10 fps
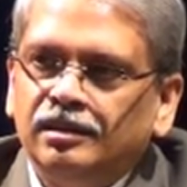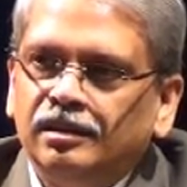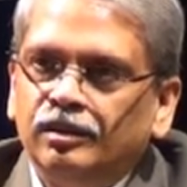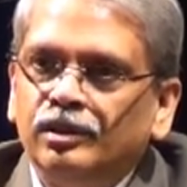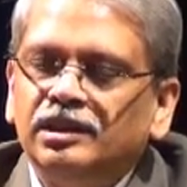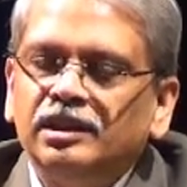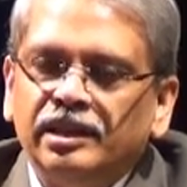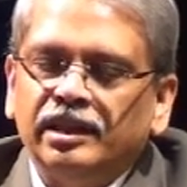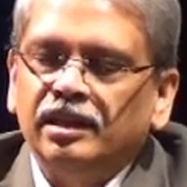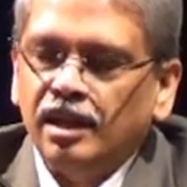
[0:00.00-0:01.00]
It's the
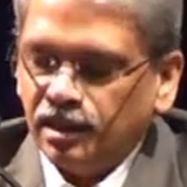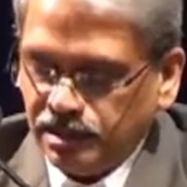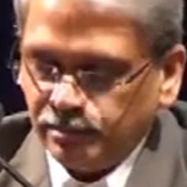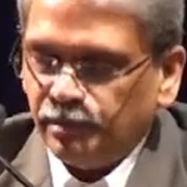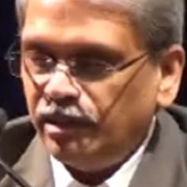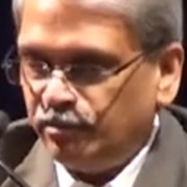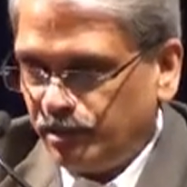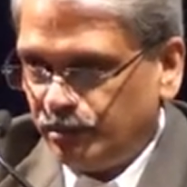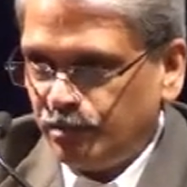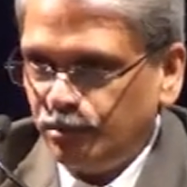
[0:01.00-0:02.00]
second largest
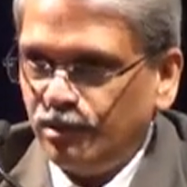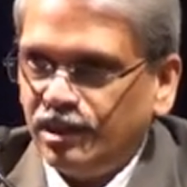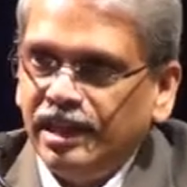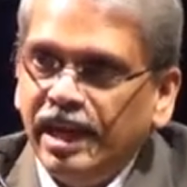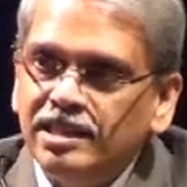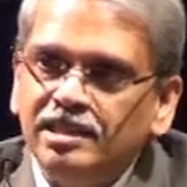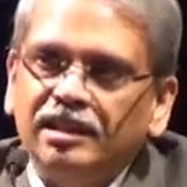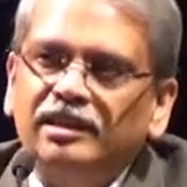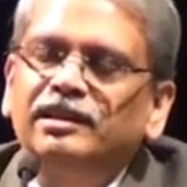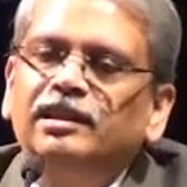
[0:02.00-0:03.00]
mainframe computer in
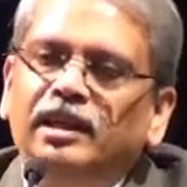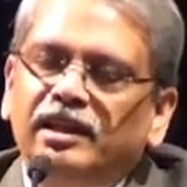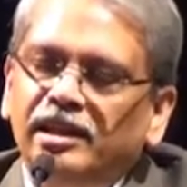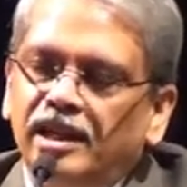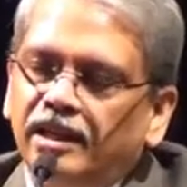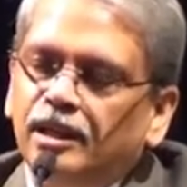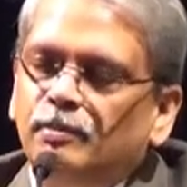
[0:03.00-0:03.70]
Asia, and it had a